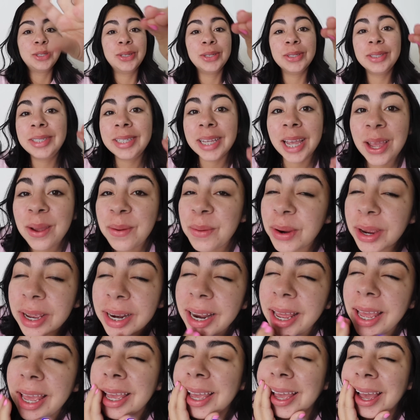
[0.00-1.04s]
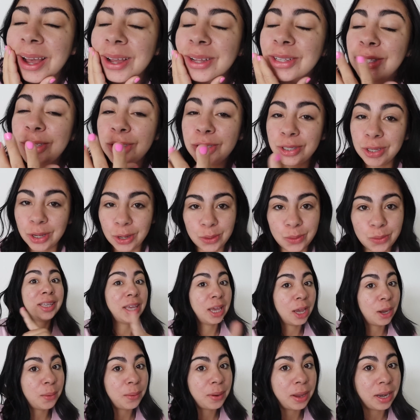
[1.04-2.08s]
Today we're gonna hang out, so
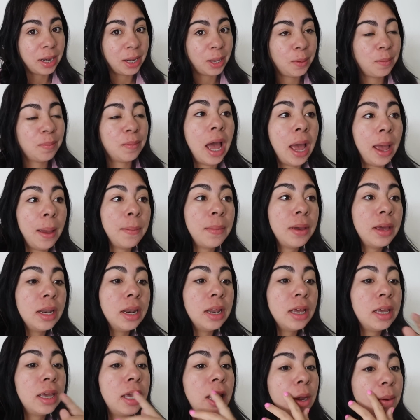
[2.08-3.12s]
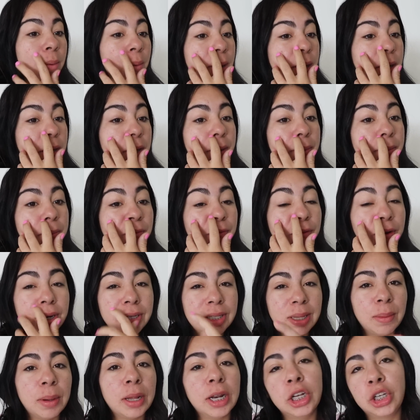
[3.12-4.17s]
get ready. I'm gonna get ready.
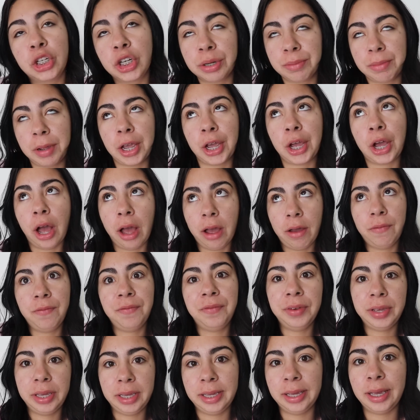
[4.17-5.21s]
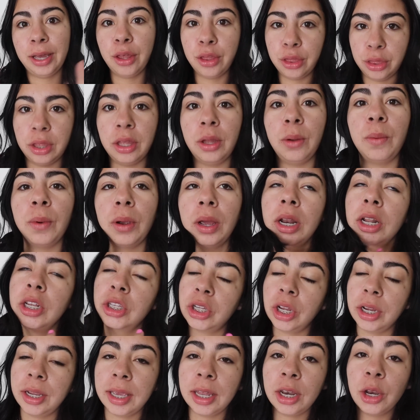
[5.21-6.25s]
First, I'm gonna drink my coffee and then we're gonna
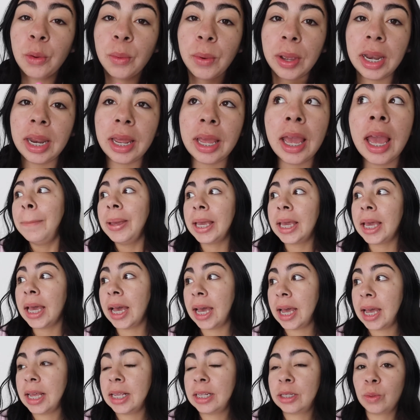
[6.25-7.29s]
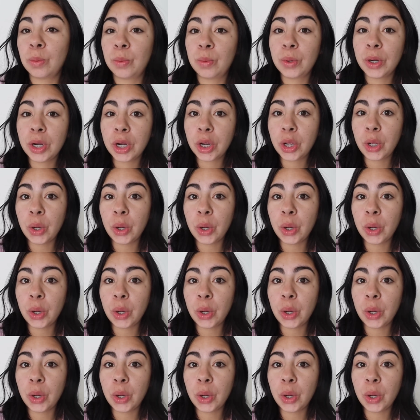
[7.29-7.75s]
start getting ready because we're